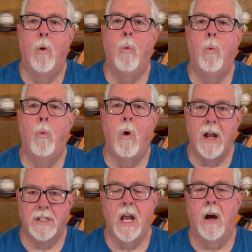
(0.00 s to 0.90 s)

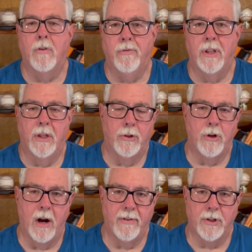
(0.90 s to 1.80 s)
watch out for the other
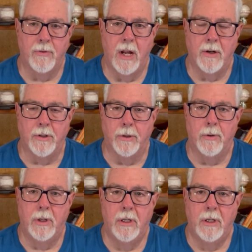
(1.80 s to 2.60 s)
drivers around you,